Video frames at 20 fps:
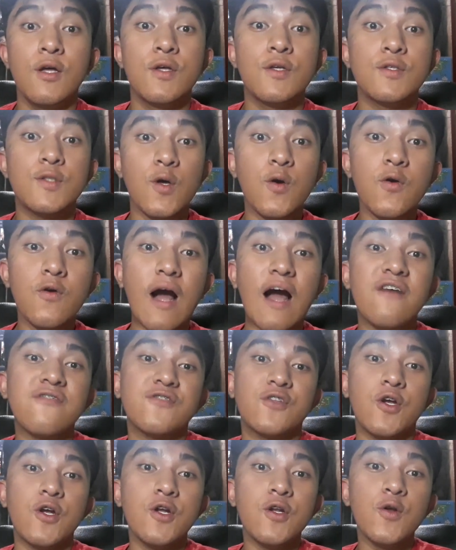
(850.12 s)
So
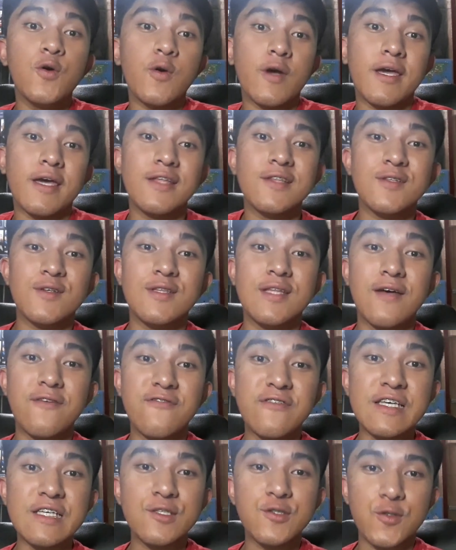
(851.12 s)
after looking into the
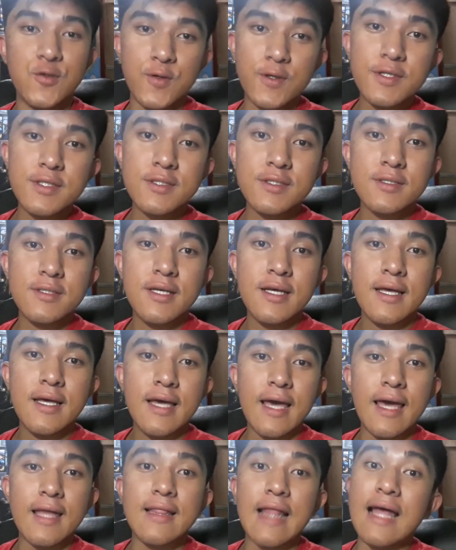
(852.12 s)
features
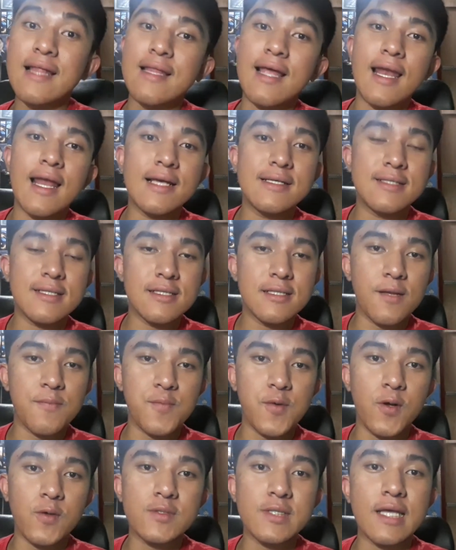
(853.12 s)
and analyzing the
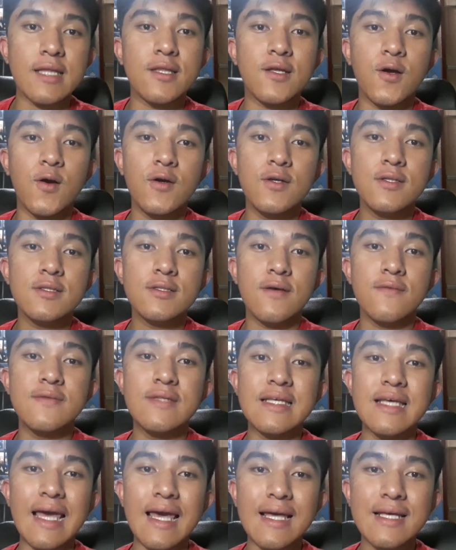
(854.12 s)
pros and cons of
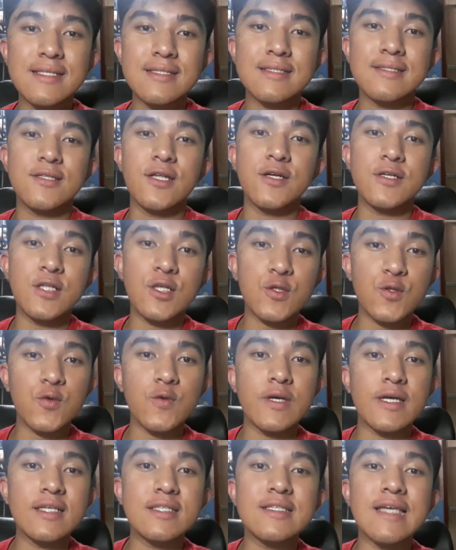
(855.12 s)
the ACE
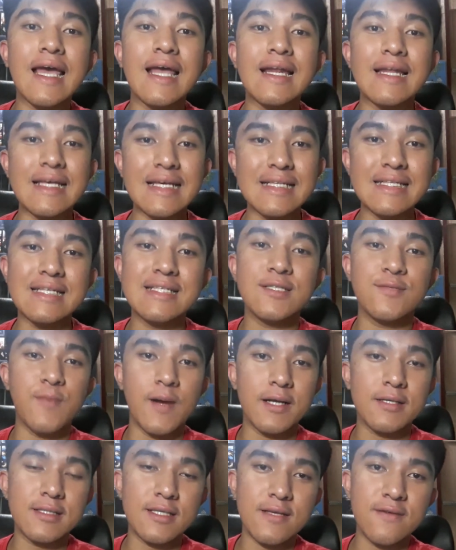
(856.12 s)
32 inch LED
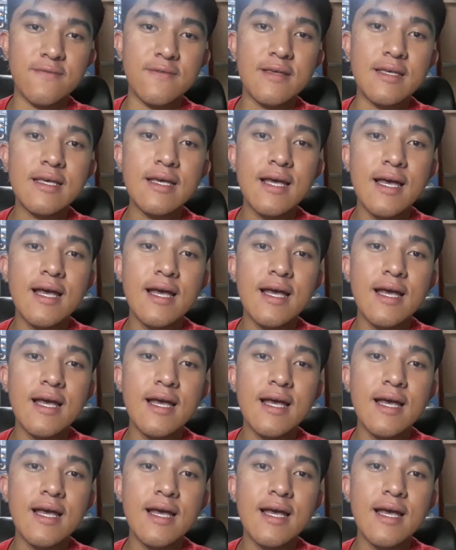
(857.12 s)
Smart TV,